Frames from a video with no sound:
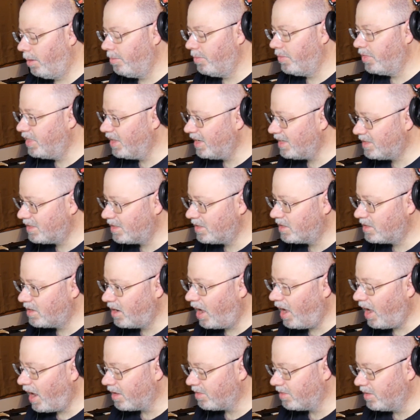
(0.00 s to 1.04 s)
This is
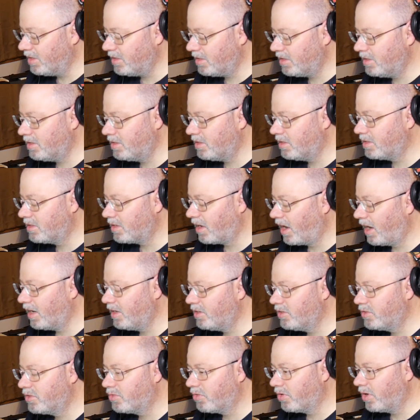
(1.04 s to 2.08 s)
not. This is designed
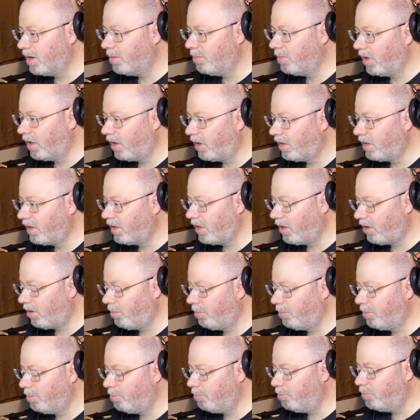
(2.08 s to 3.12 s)
to trim a
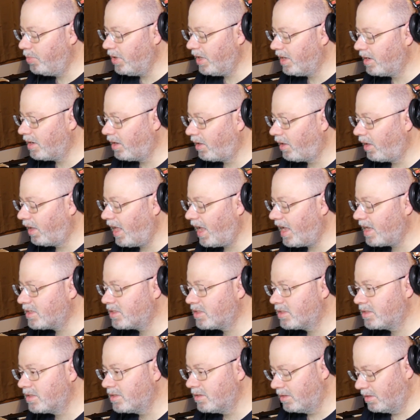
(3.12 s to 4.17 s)
little bit
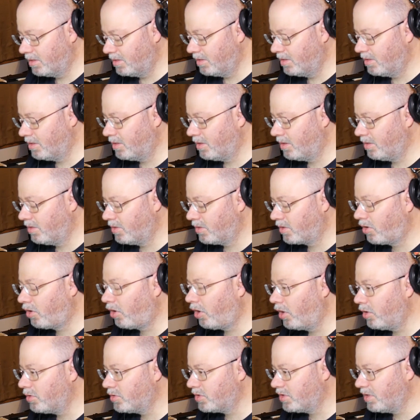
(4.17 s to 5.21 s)
less
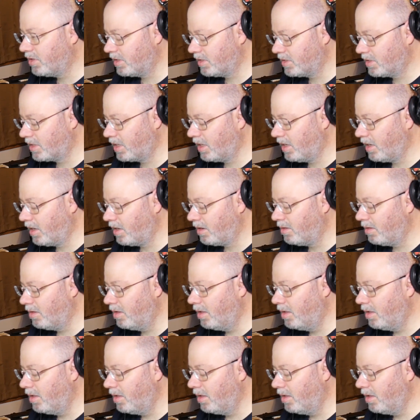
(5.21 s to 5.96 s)
close to the skin.